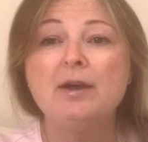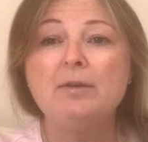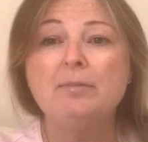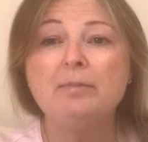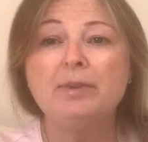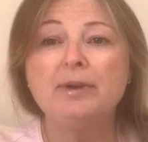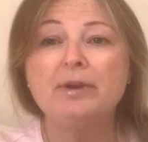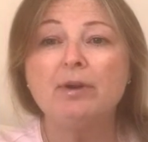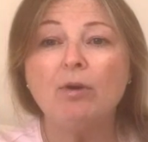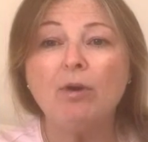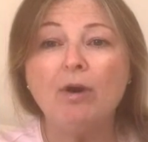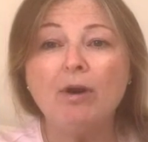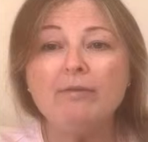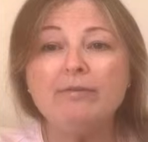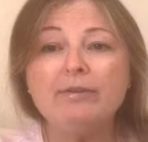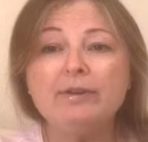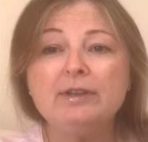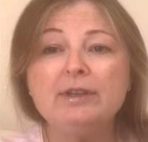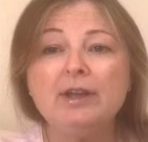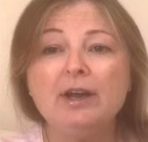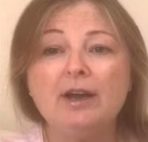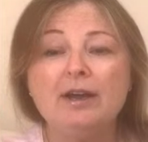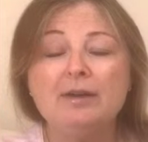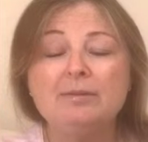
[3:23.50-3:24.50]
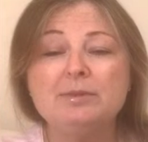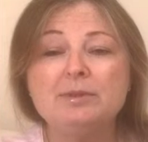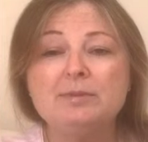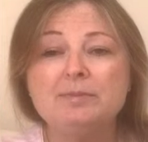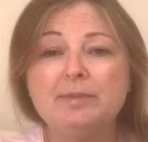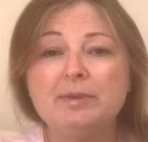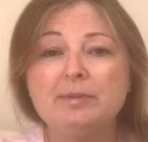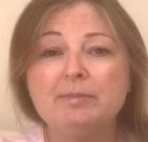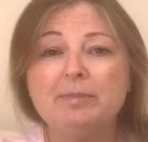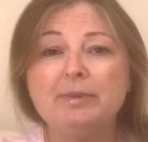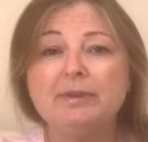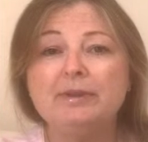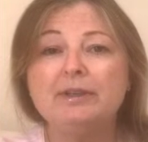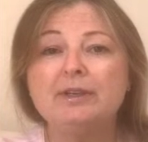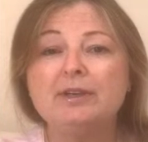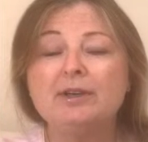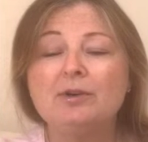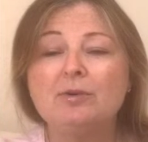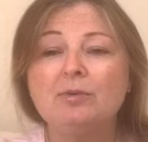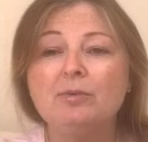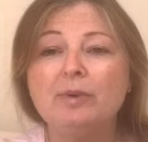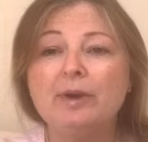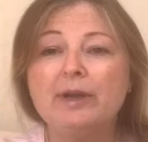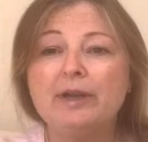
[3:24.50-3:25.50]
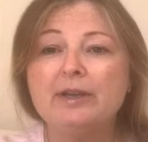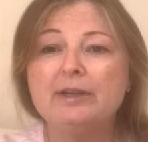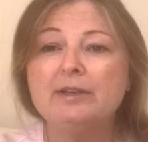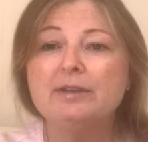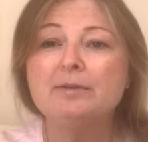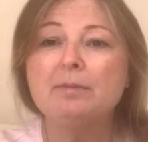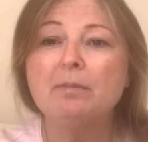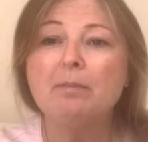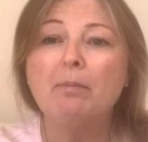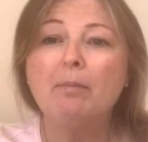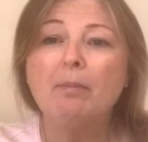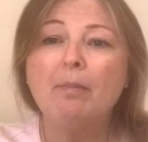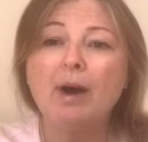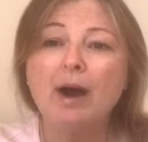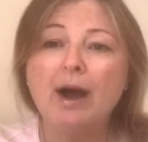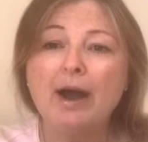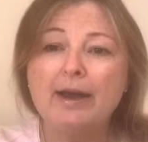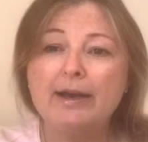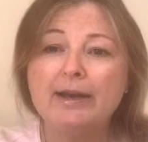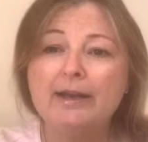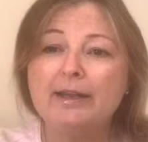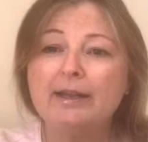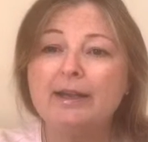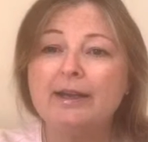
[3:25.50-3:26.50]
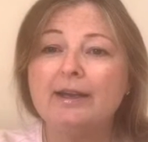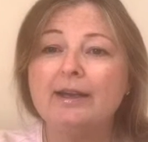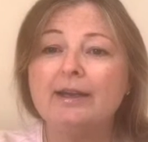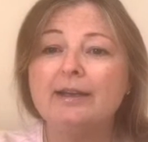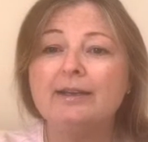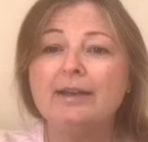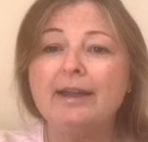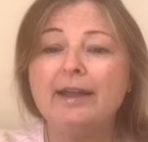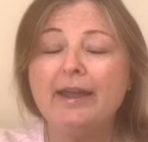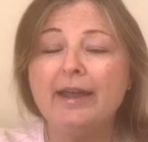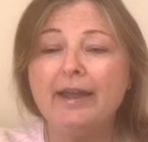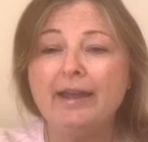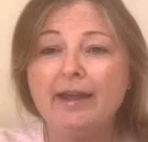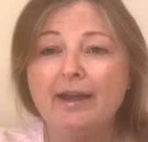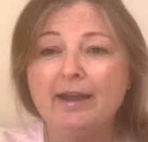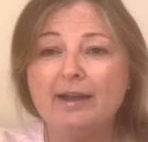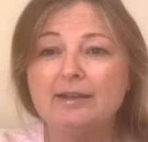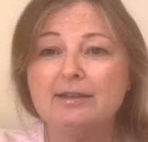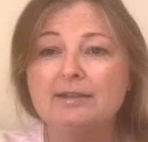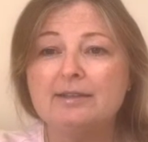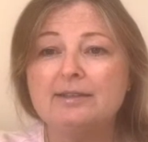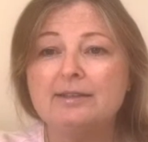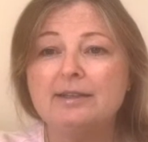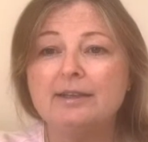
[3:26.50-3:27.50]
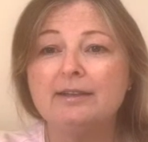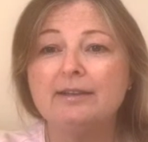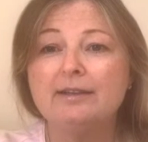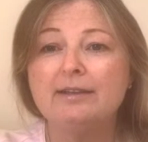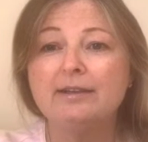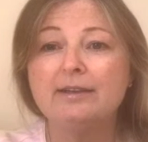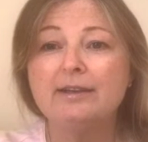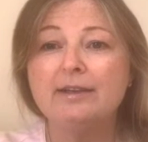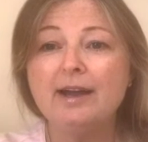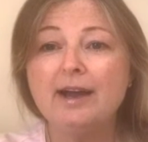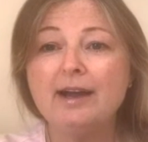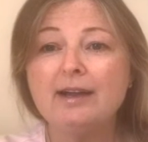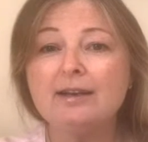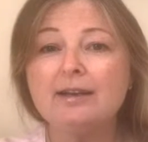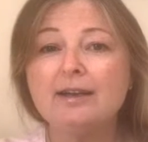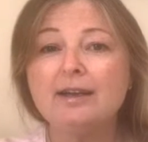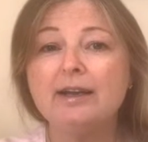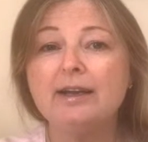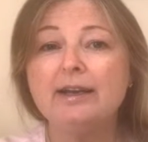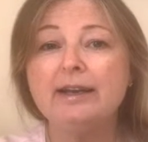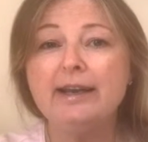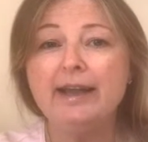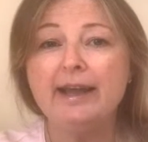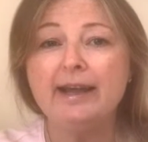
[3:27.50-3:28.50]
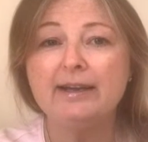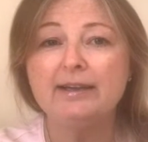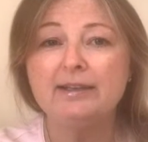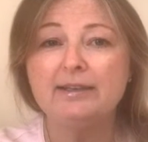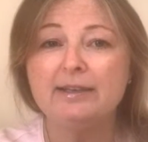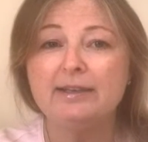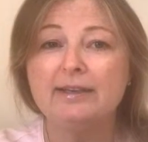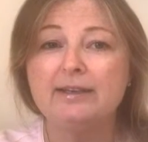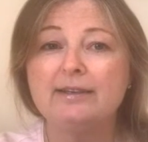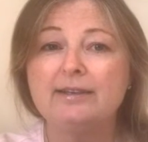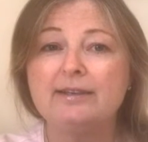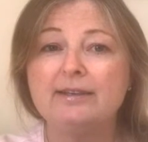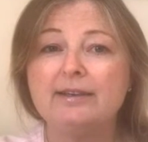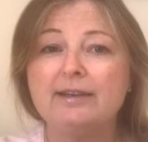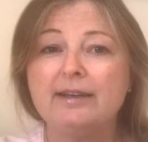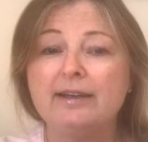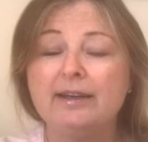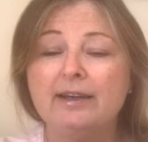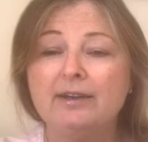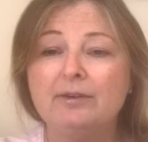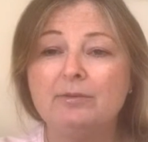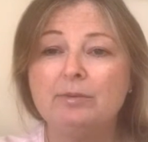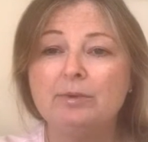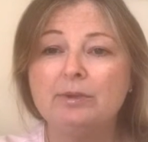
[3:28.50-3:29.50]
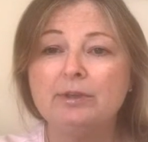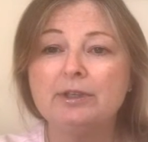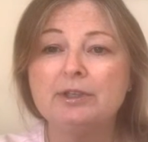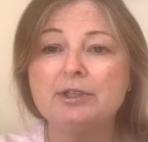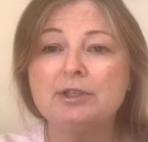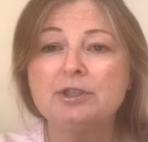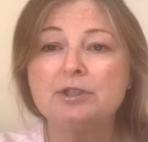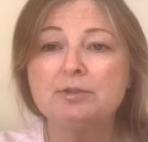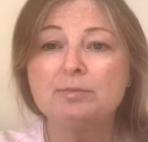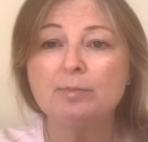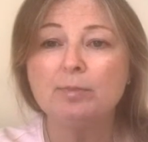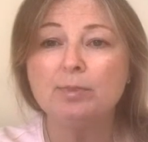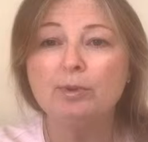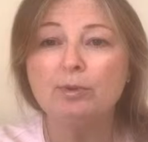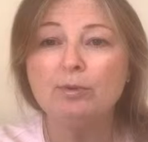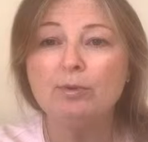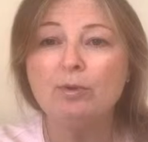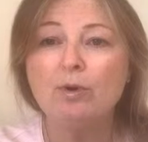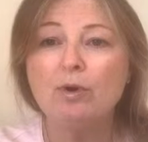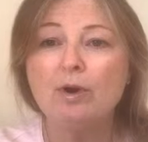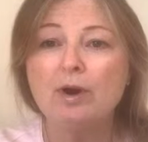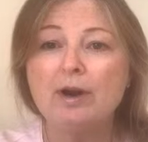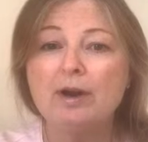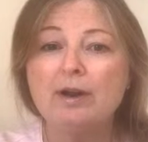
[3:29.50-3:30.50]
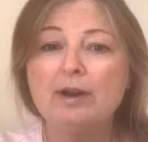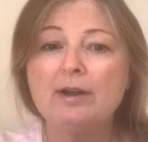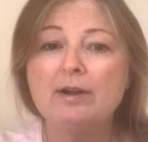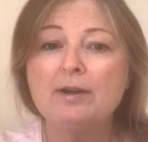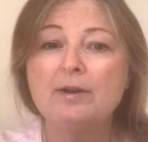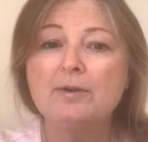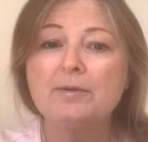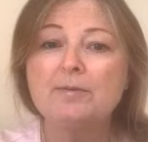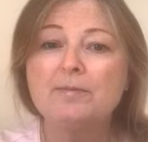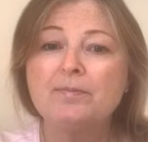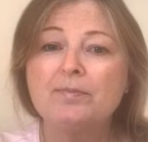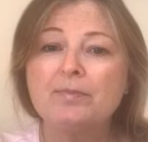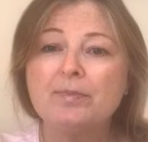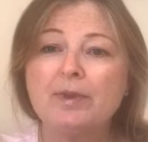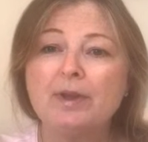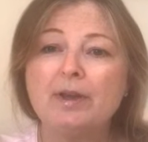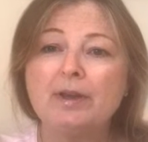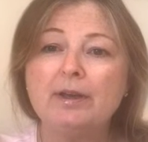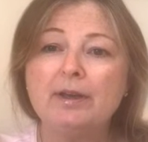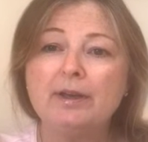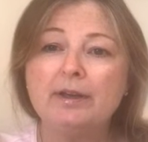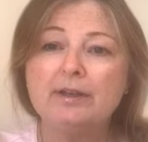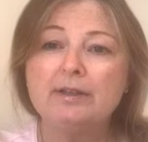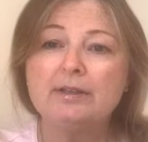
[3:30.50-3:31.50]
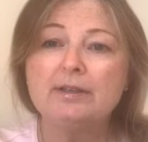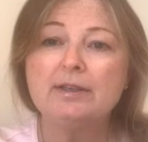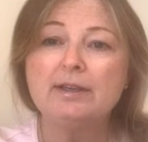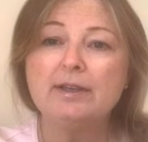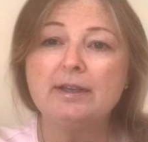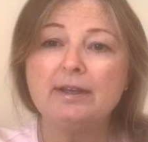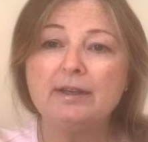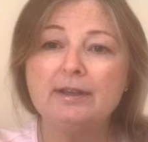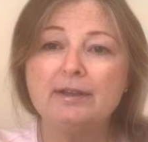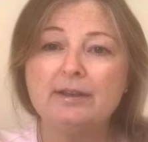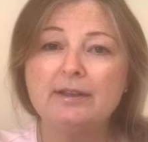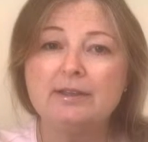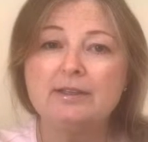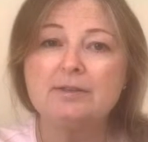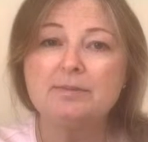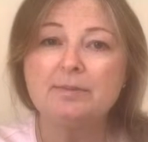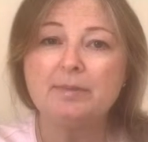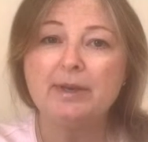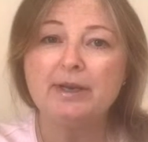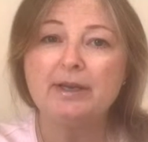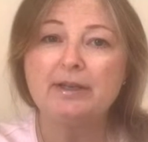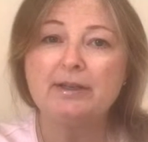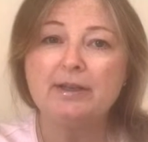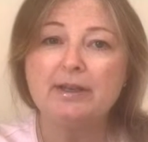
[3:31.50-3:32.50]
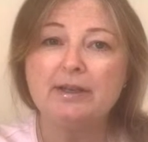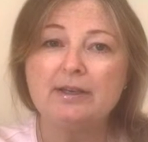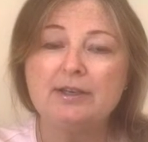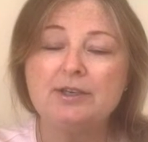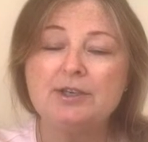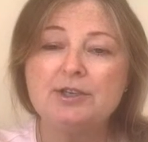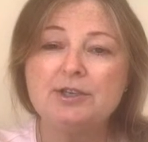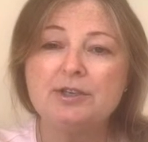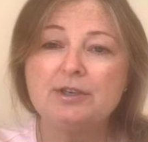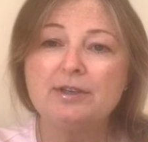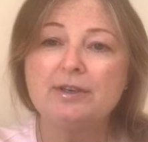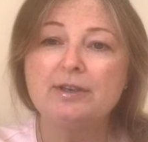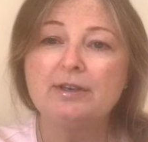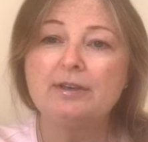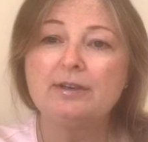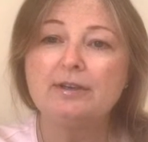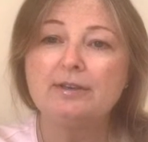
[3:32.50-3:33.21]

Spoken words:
But oftentimes people equate money and health, and they're not connected. And we'll explore it in this meditation.